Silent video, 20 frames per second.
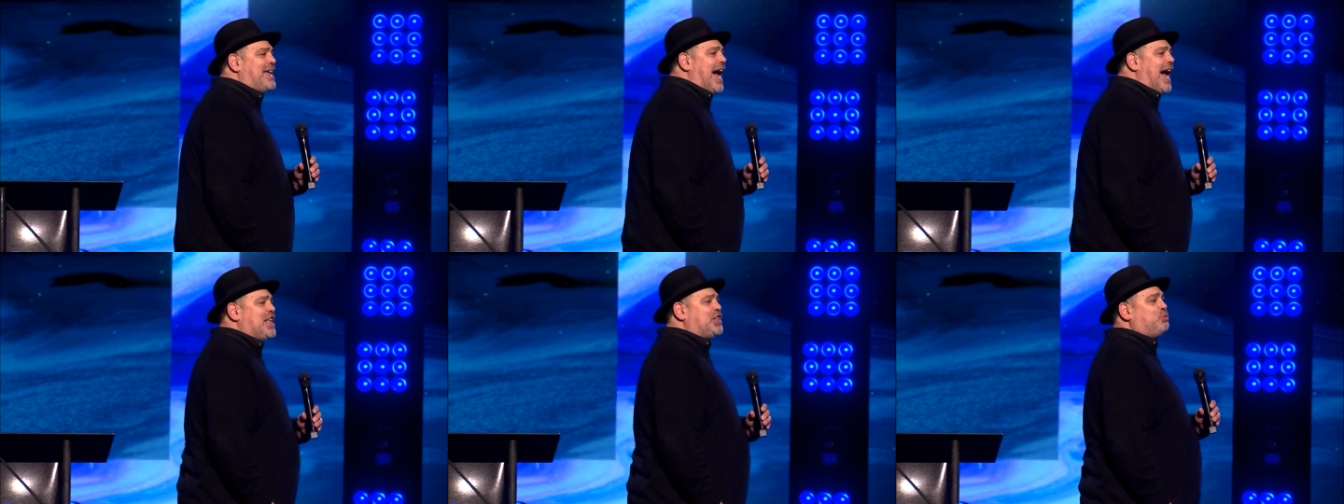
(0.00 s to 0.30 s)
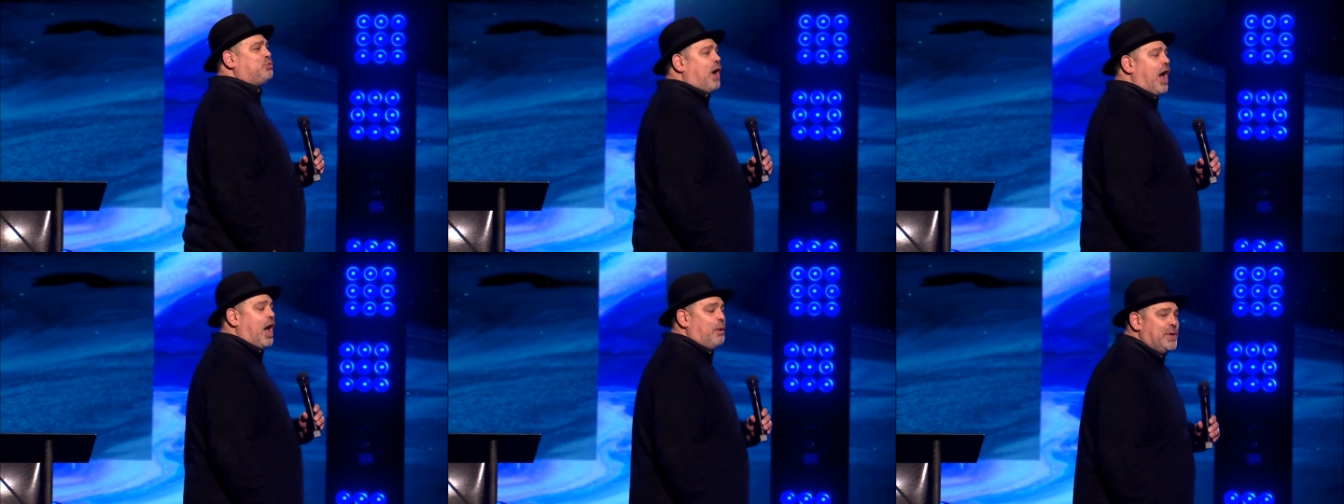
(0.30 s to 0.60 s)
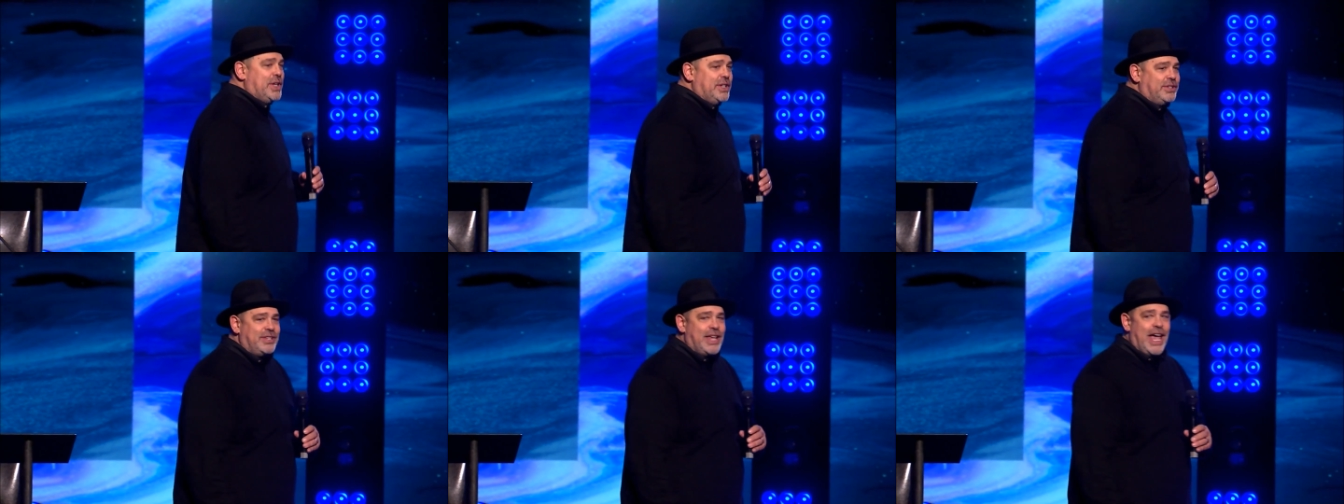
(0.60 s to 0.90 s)
That's why
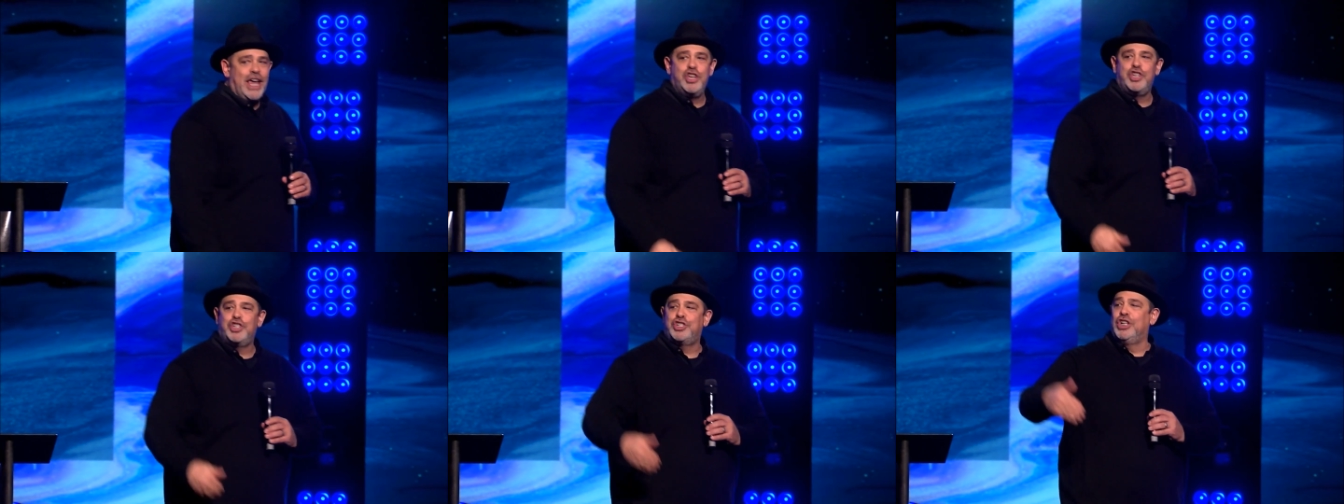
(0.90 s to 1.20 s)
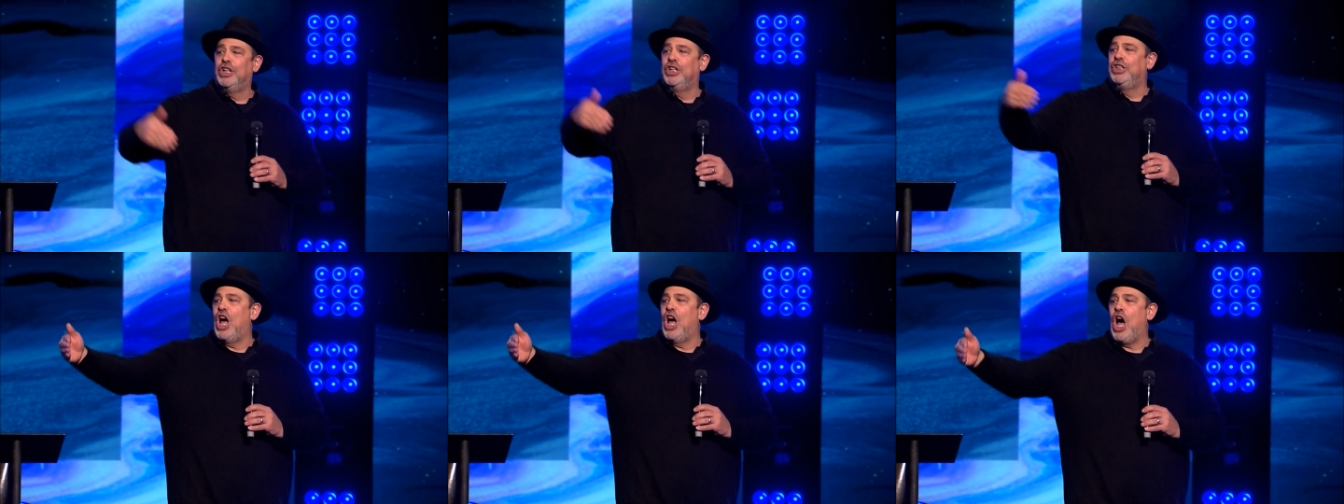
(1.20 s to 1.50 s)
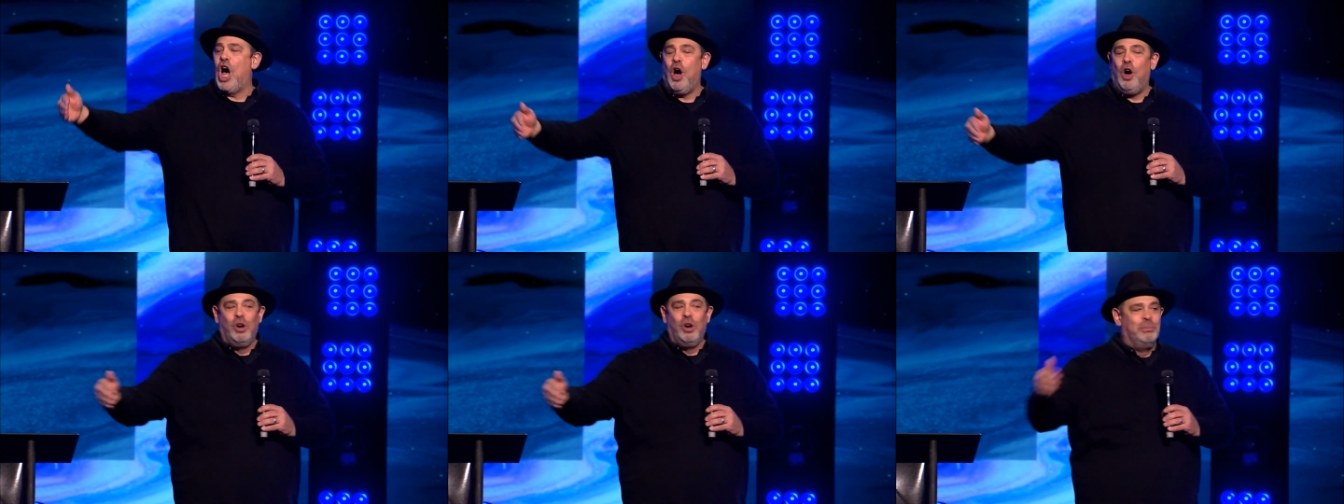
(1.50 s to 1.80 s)
we say
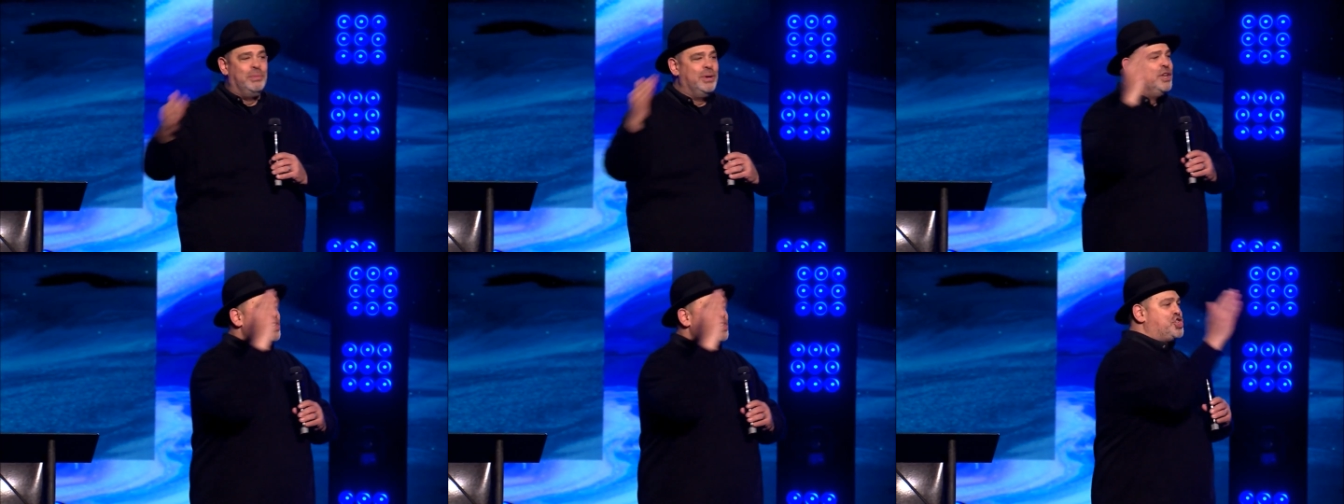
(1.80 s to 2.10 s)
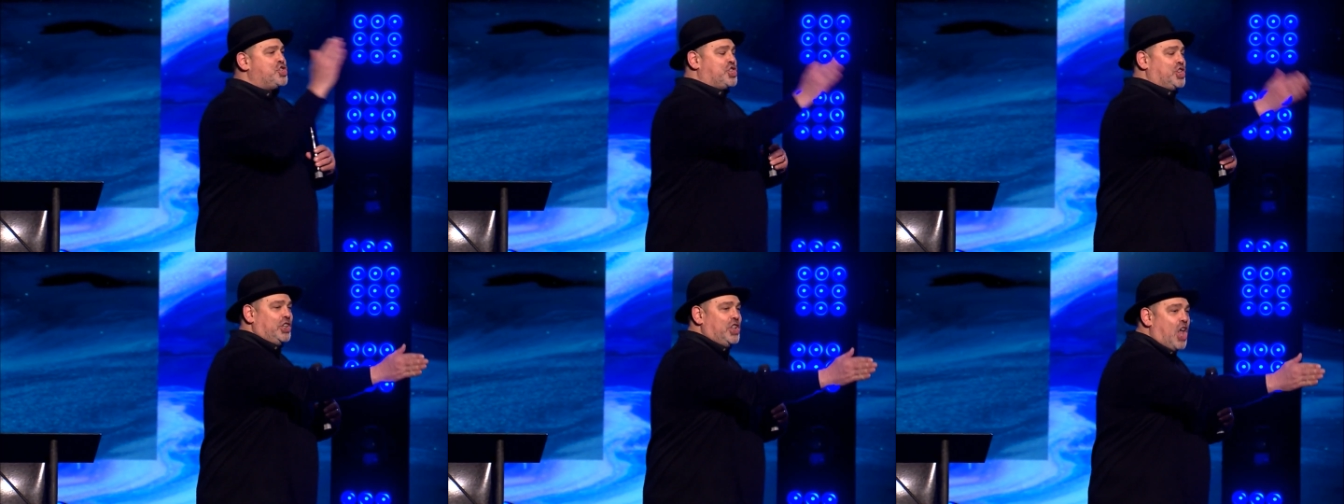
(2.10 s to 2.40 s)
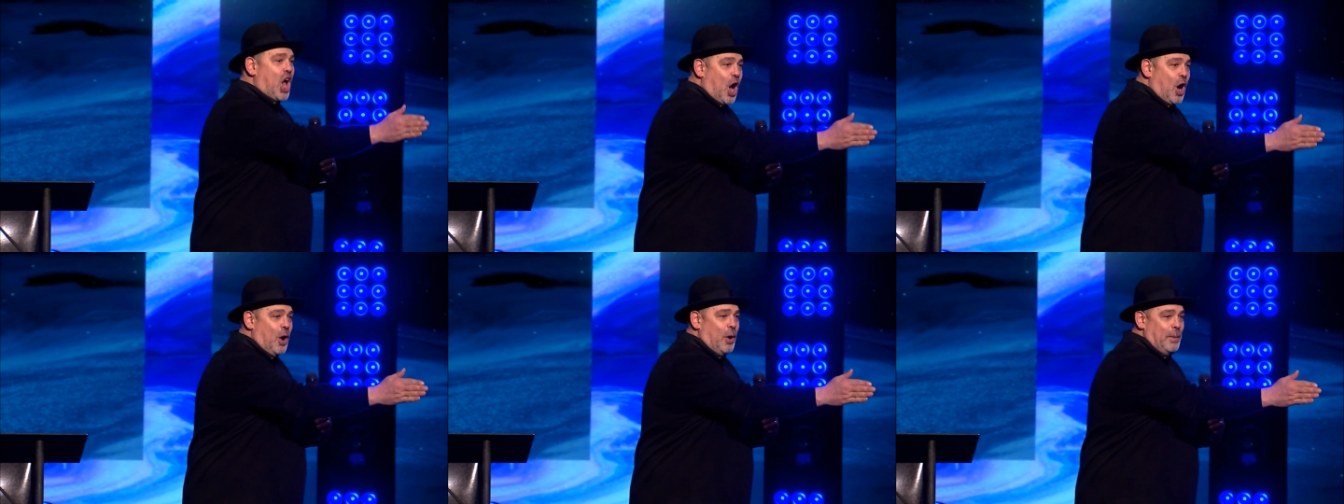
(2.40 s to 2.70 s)
shalom,
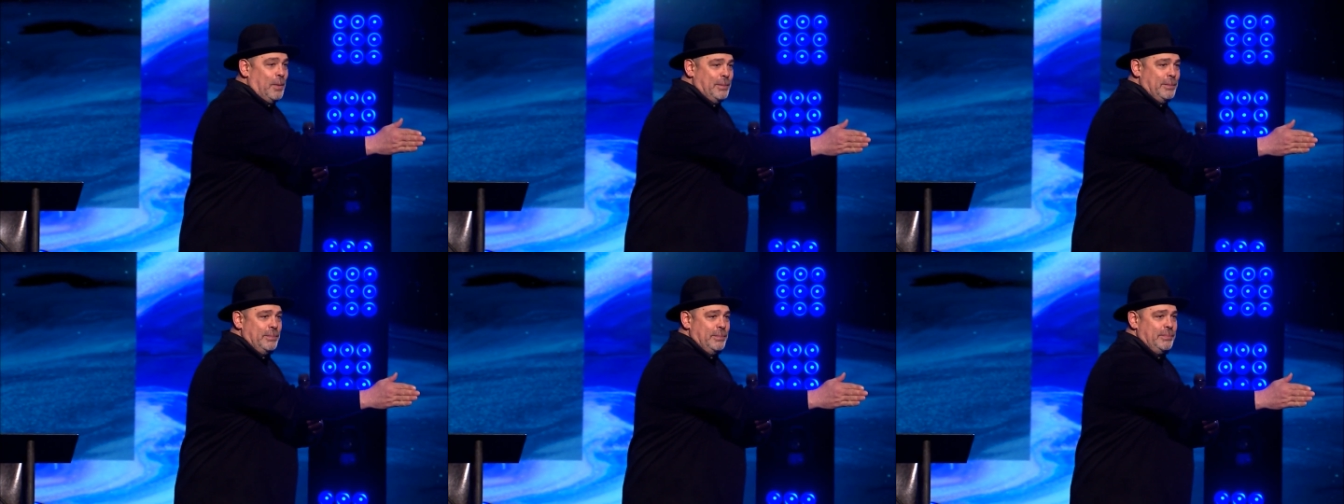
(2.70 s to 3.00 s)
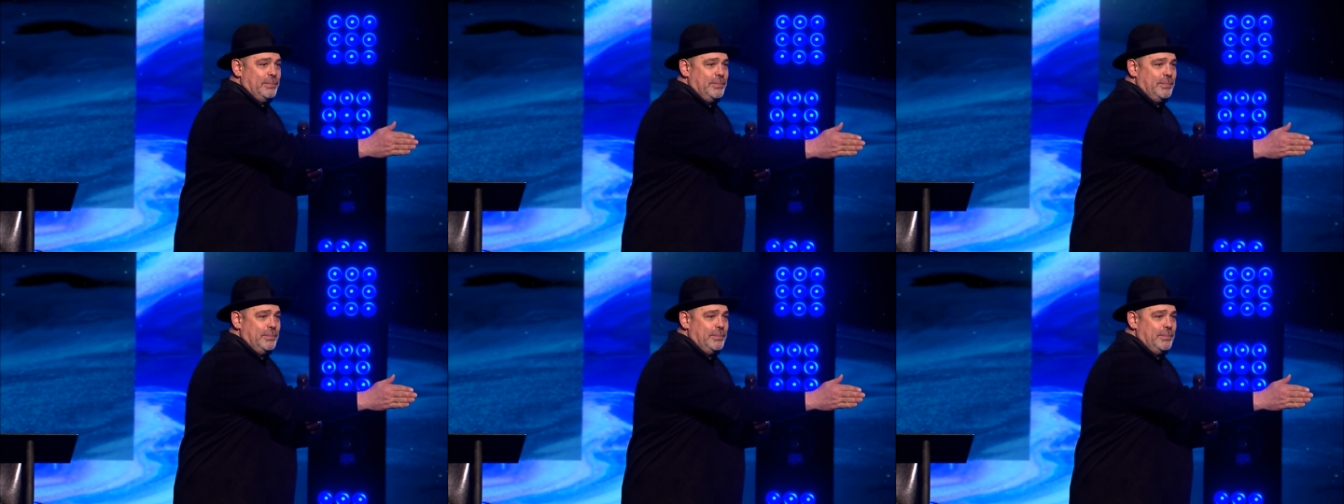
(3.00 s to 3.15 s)
shalom.